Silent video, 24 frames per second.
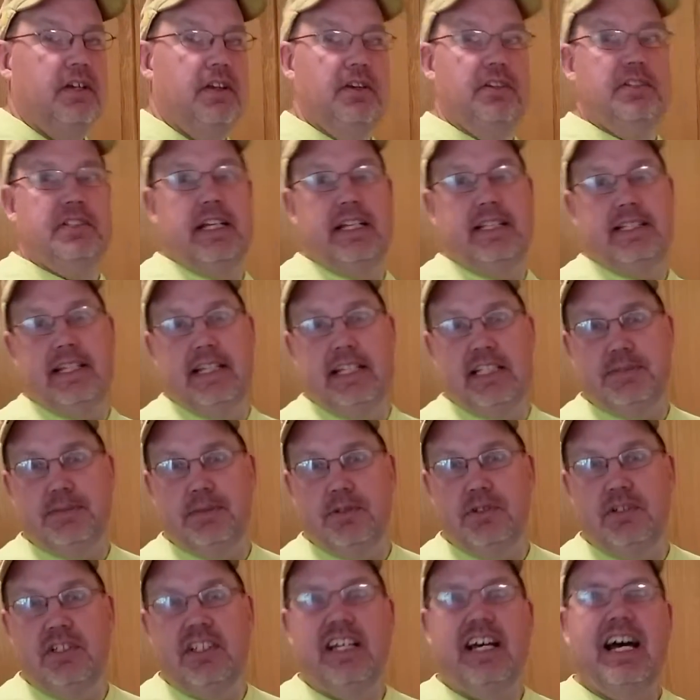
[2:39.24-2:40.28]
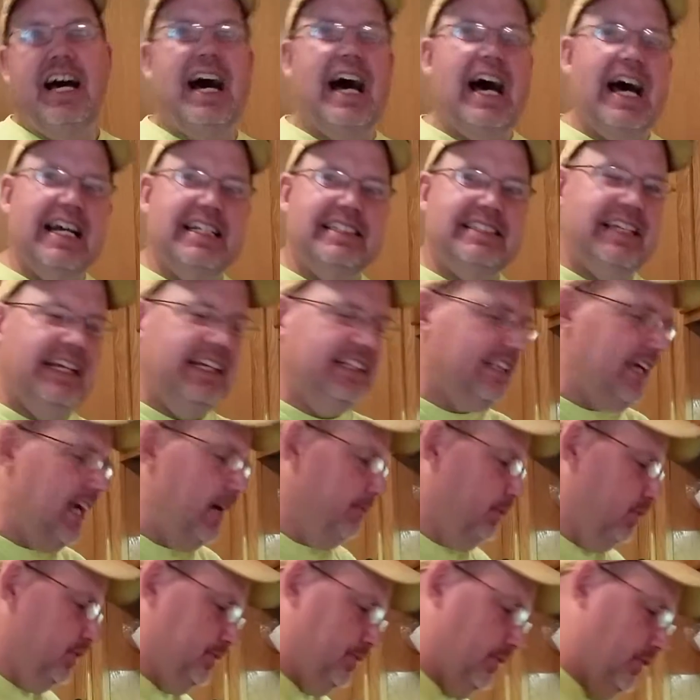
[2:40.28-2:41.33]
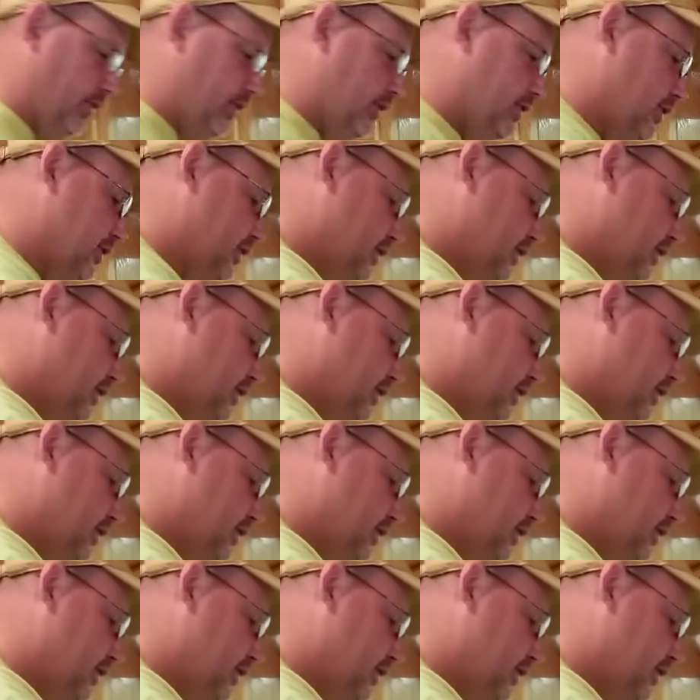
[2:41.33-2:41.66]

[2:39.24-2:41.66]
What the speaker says: You say teaspoon, I say tablespoon.